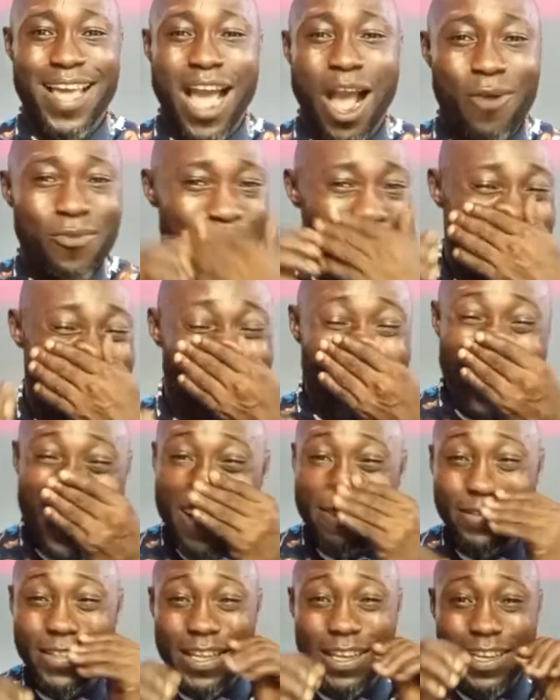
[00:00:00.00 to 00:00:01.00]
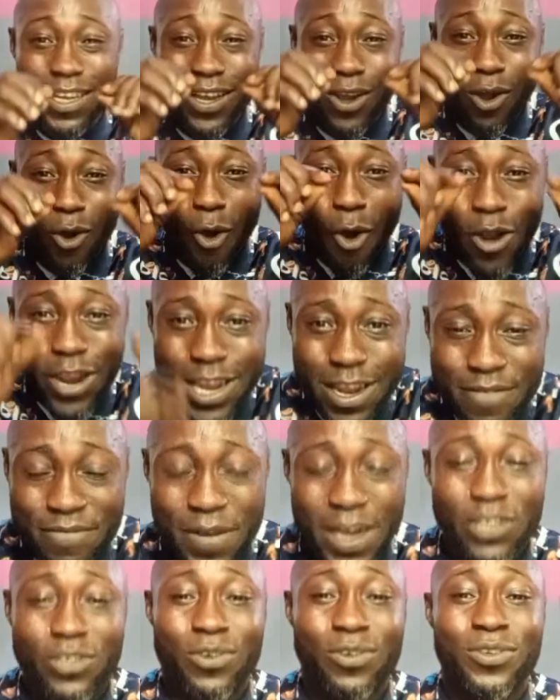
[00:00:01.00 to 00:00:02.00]
And we also have the oil
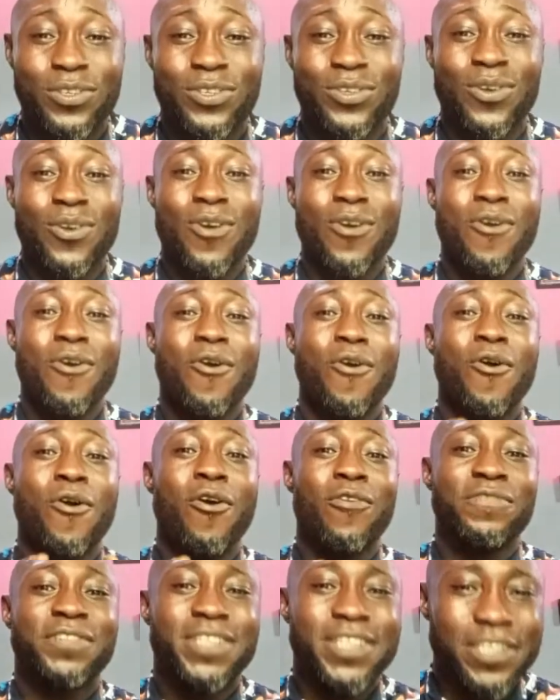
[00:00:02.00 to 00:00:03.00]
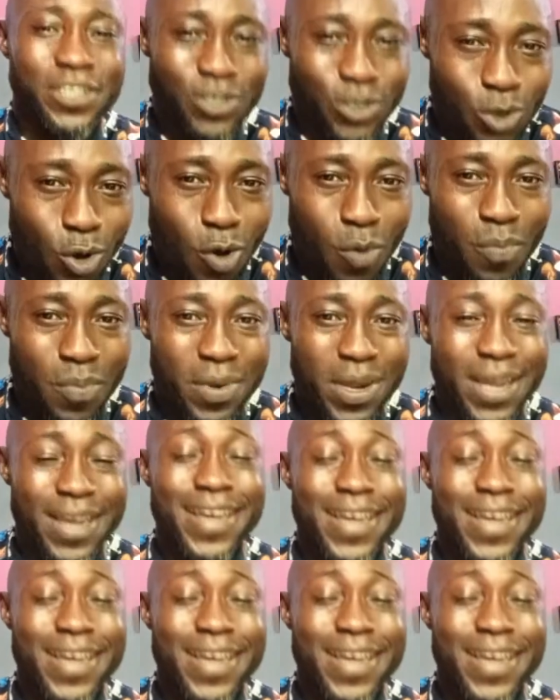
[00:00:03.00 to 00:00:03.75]
versions of this soap.